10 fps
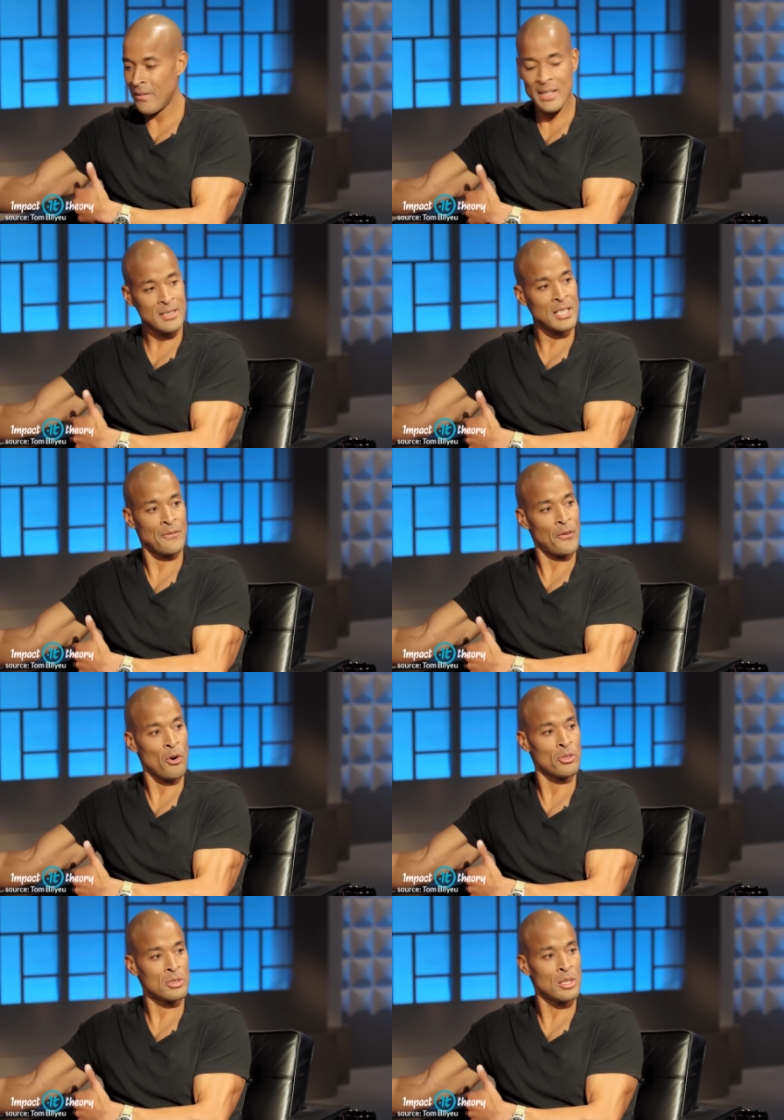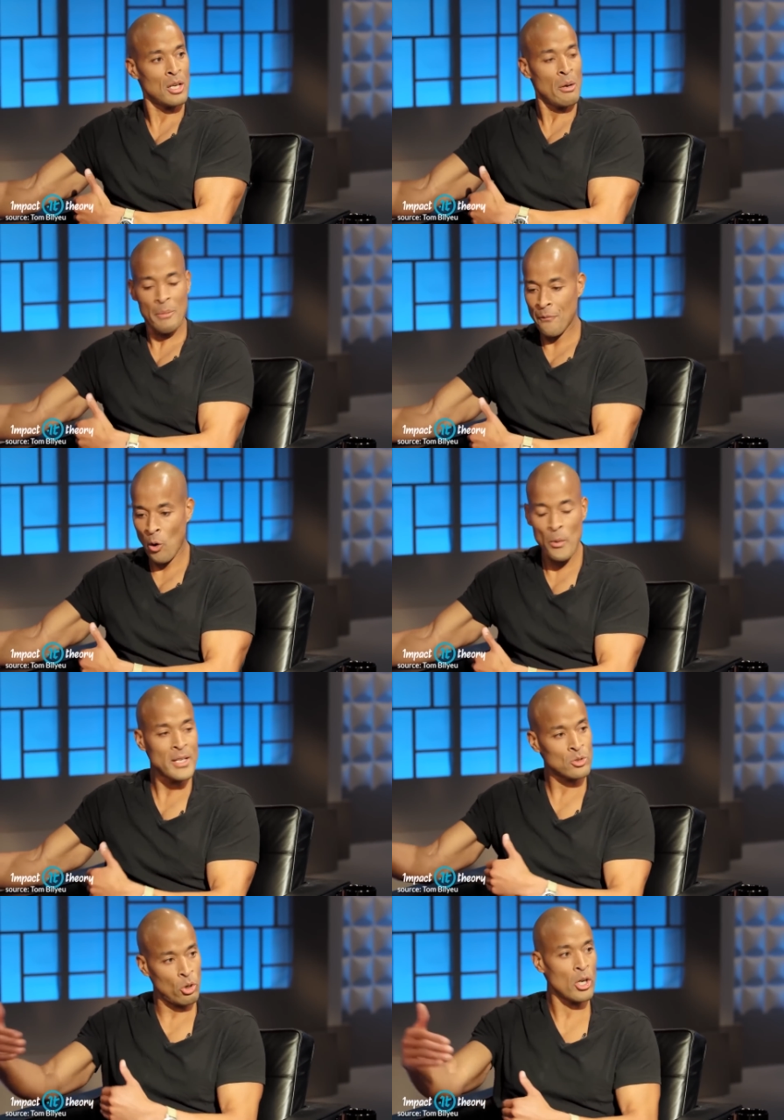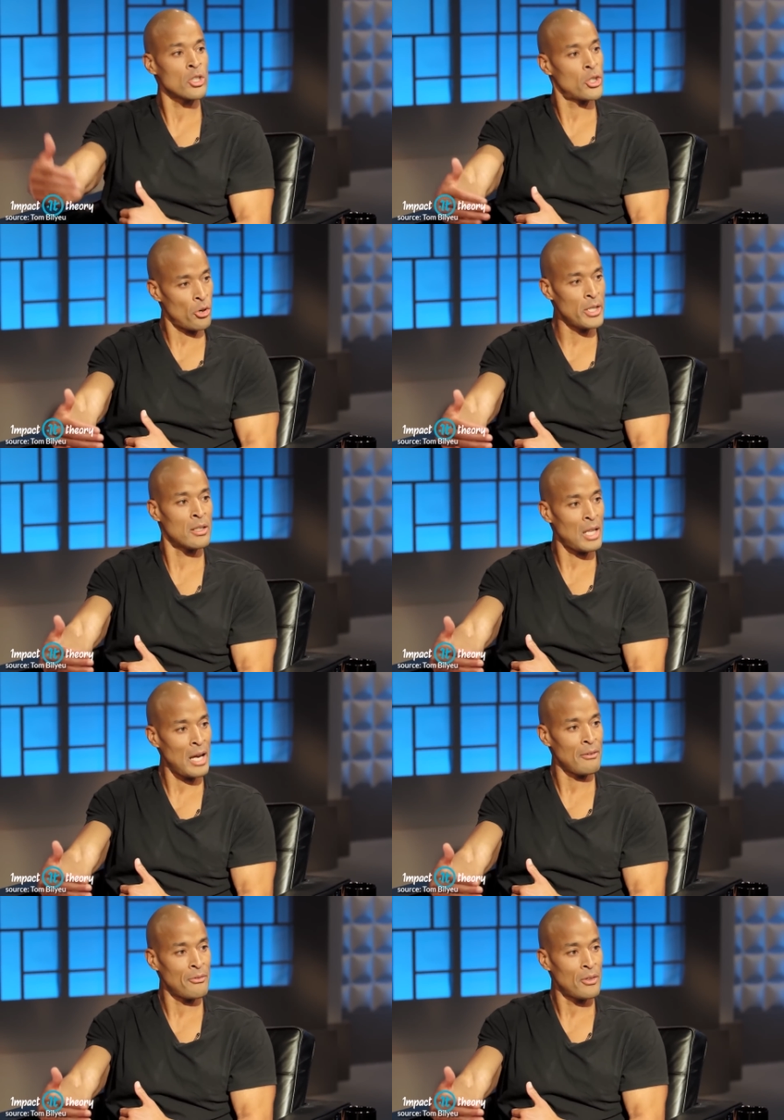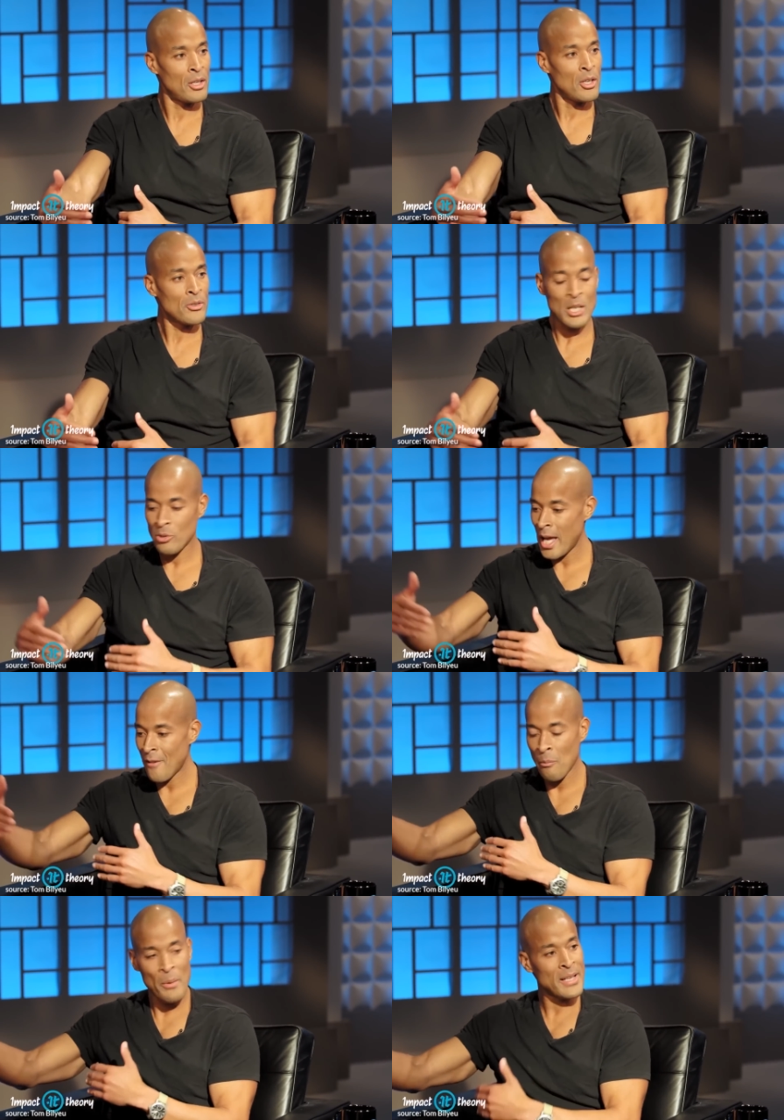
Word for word: to fix this first before we can start our journey in life. So that's why I have them